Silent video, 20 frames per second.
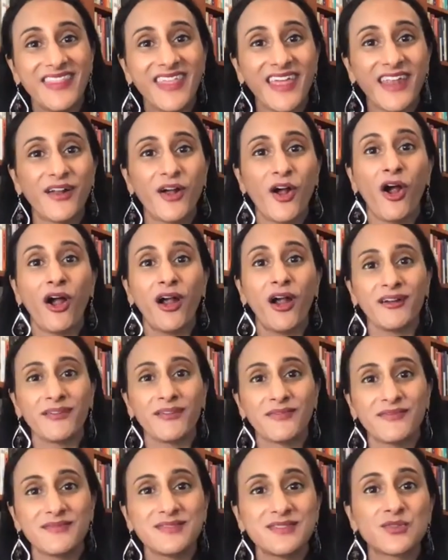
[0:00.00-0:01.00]
that are
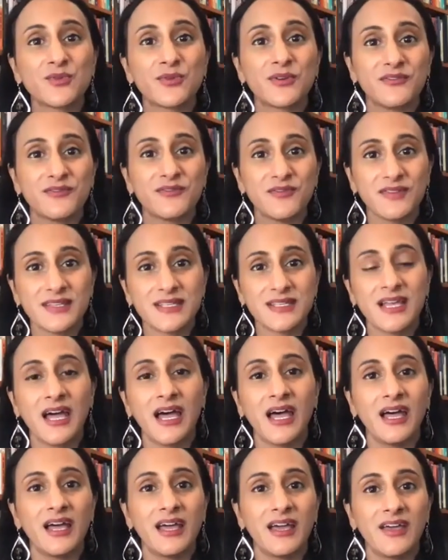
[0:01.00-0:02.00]
sort of
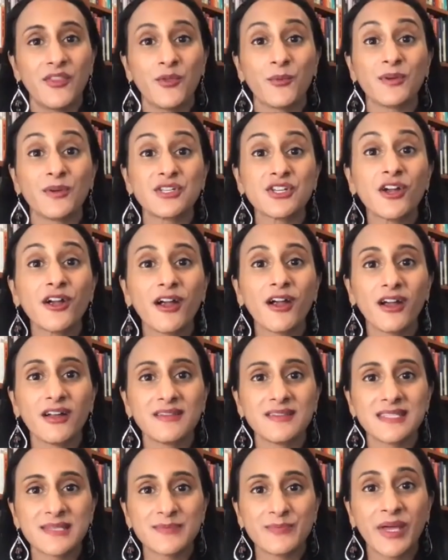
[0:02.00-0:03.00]
uh, the
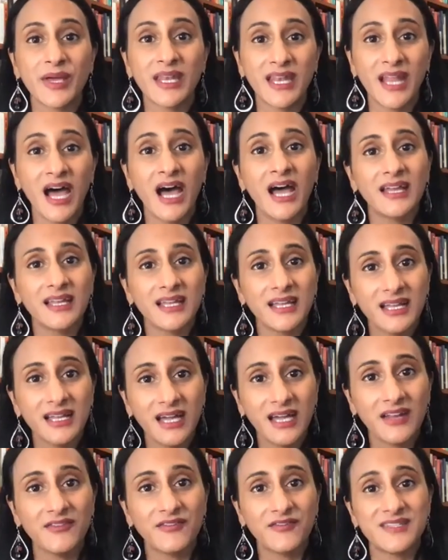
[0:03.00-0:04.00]
returns, but not
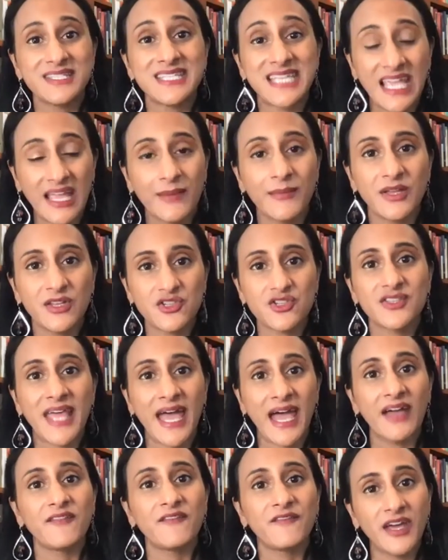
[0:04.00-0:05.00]
kind of damage
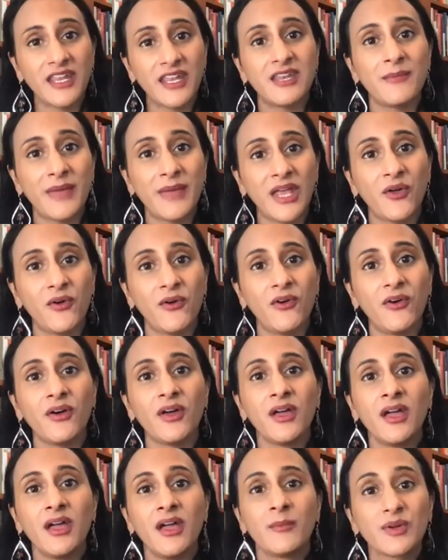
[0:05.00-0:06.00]
that fundamental
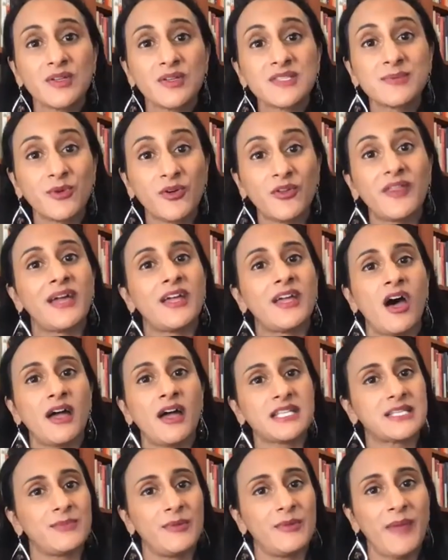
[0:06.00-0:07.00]
principle that ought
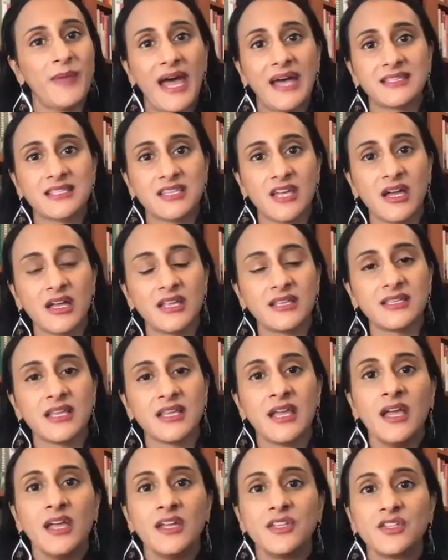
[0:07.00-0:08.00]
to be passed on
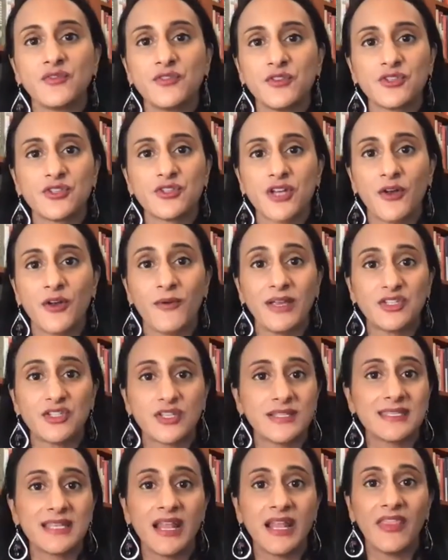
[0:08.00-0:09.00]
to future
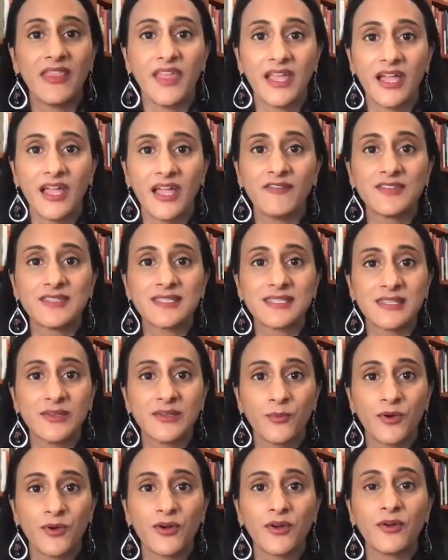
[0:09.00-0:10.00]
generations. And I think obviously
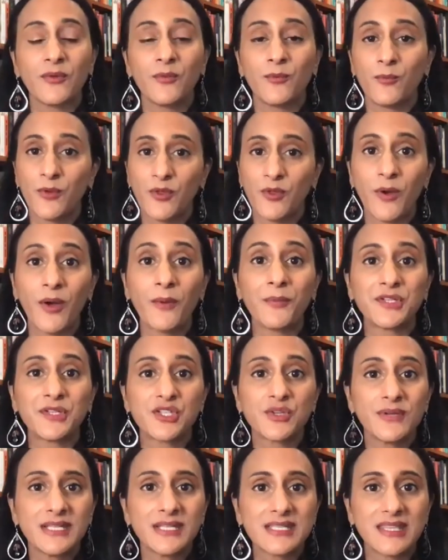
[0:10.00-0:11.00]
we're with what we're
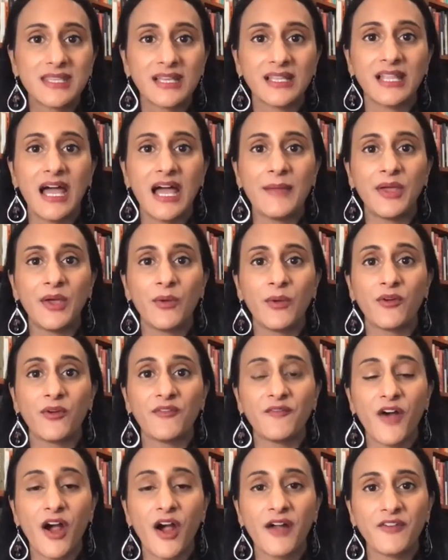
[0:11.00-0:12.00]
doing to the climate, we're
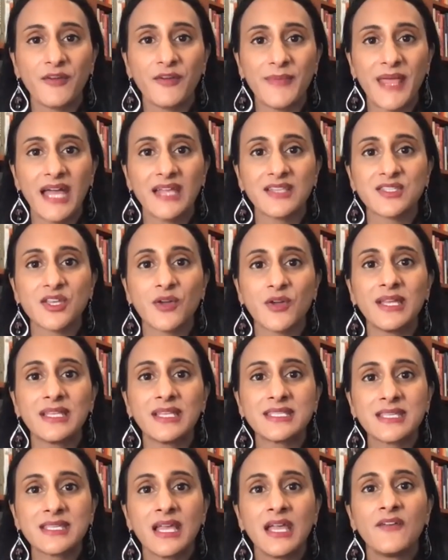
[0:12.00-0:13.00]
far from that. So
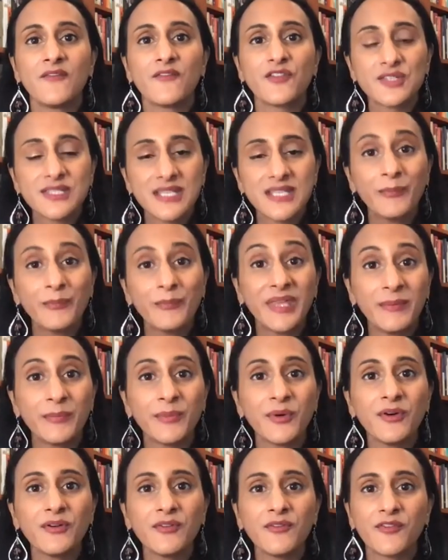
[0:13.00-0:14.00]
it's for some
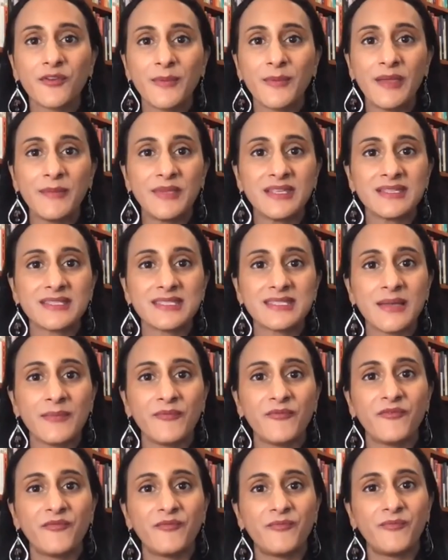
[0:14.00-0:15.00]
people, for maybe
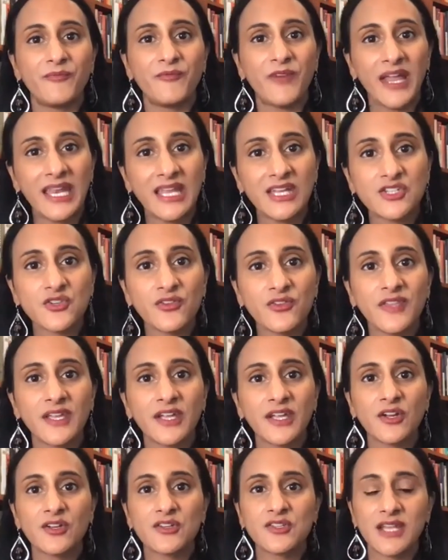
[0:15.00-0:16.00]
some financial
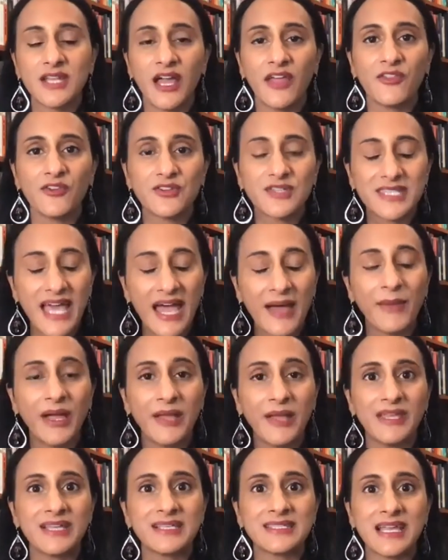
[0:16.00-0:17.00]
thinkers and others, that might
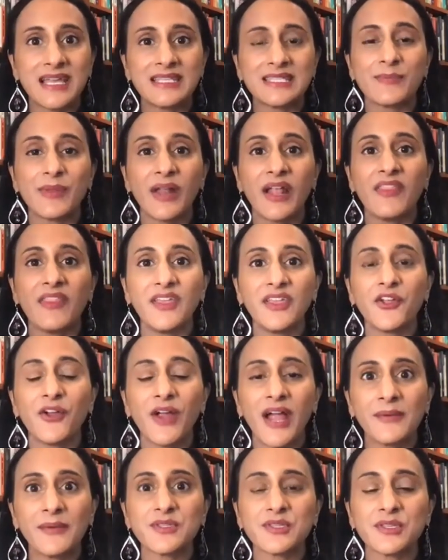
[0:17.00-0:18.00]
make sense. But I think you're
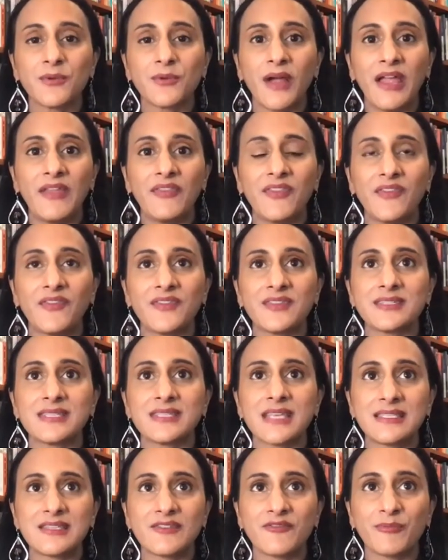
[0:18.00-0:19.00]
absolutely right that the
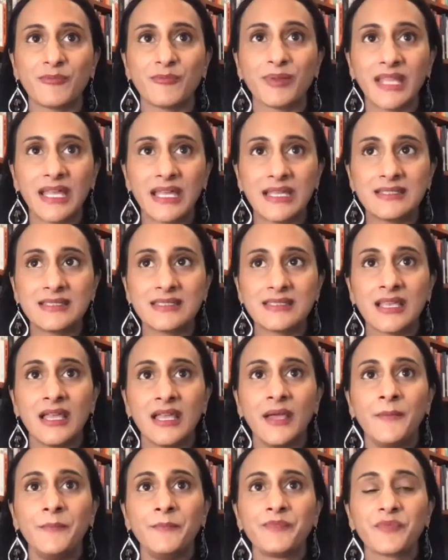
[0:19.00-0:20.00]
sense of place
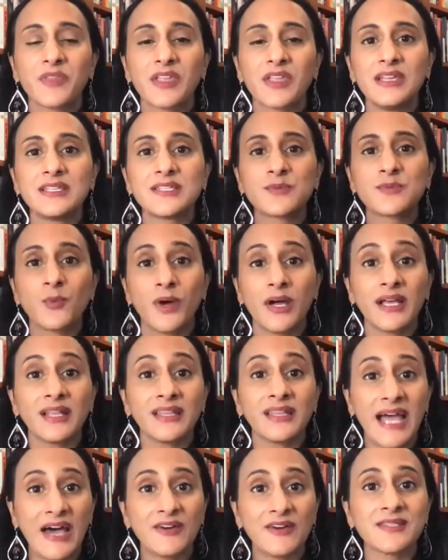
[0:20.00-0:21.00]
is what
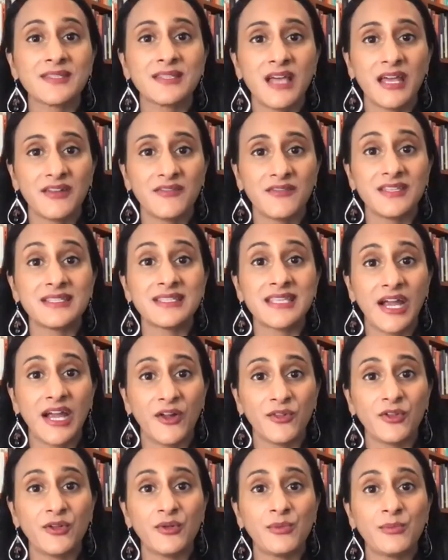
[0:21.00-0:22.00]
allows a lot of these
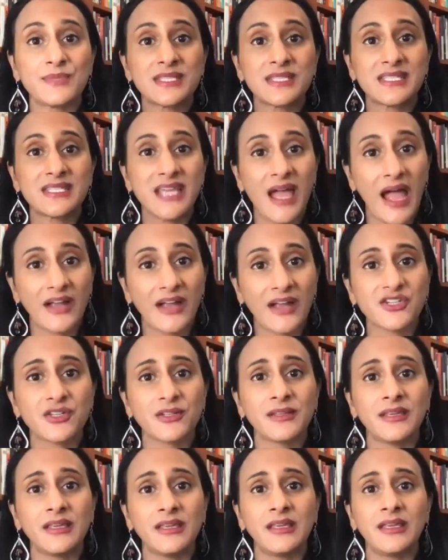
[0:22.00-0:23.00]
heirlooms to
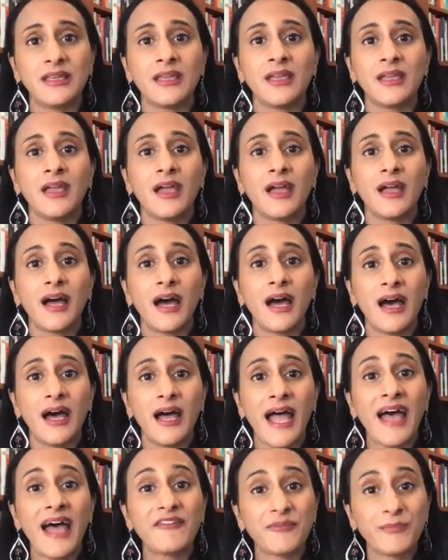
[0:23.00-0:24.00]
actually uh,
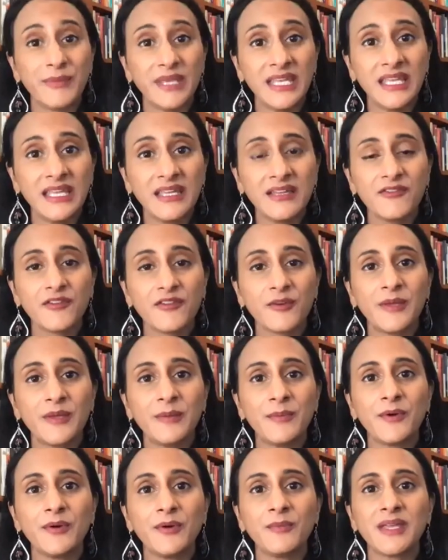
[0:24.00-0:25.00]
have meaning for
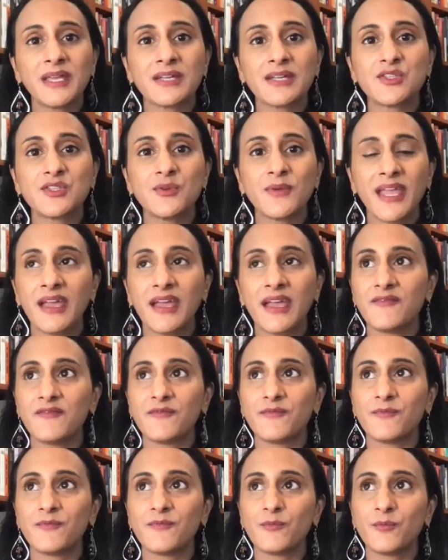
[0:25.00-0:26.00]
people because you can't,
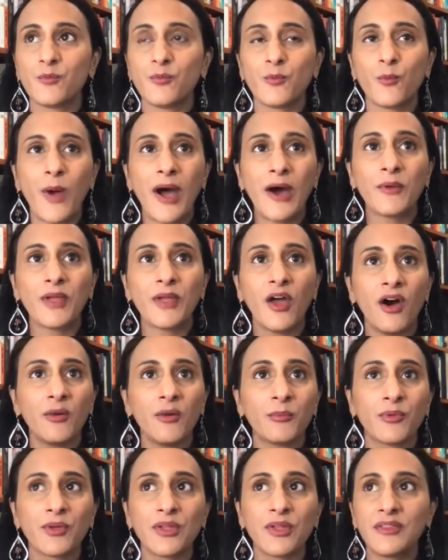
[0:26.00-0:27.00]
while we all
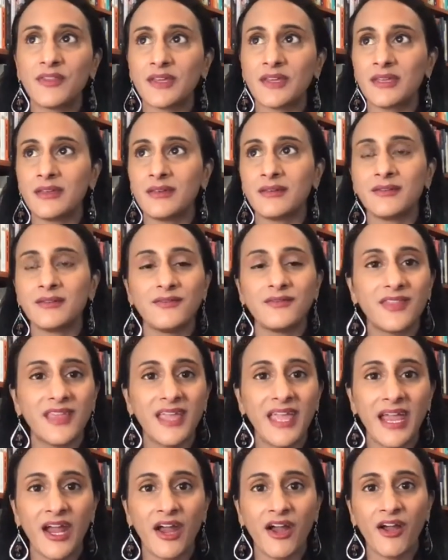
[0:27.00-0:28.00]
breathe in the
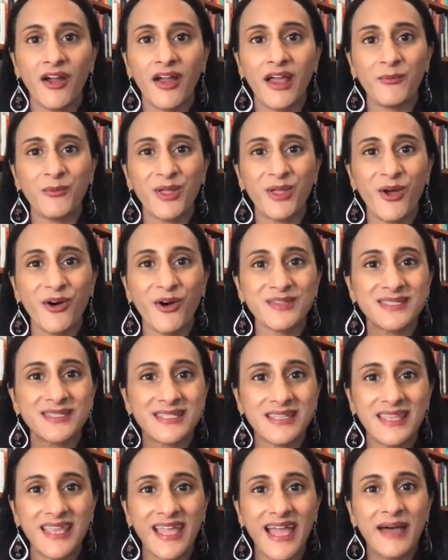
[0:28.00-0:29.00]
air and we all see
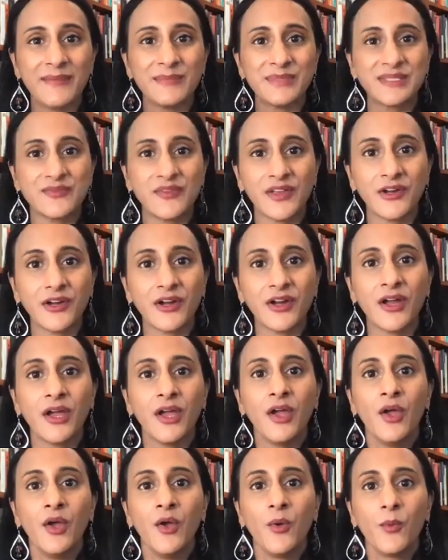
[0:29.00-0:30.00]
the atmosphere,
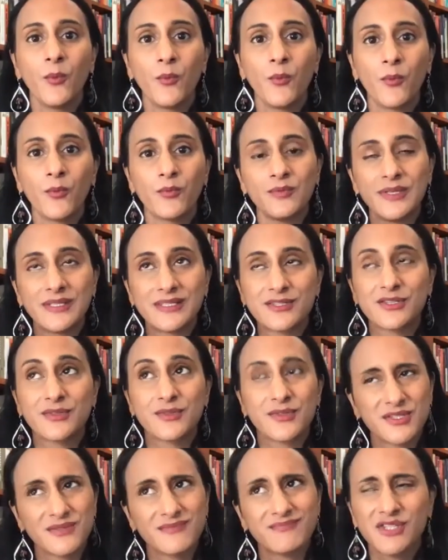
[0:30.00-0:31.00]
to,
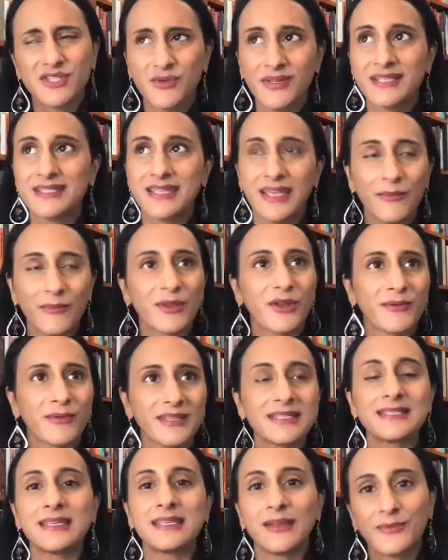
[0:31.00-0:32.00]
to an extent, we don't really
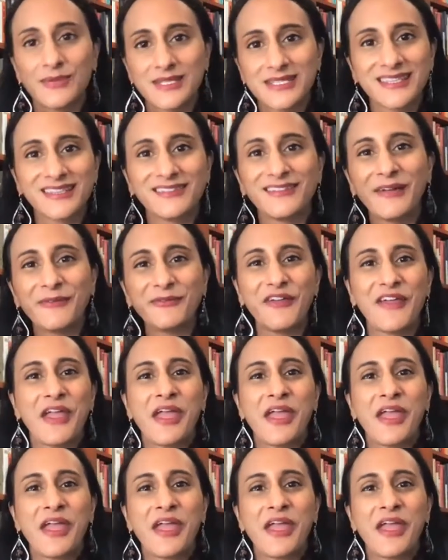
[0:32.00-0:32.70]
see it. We see the light,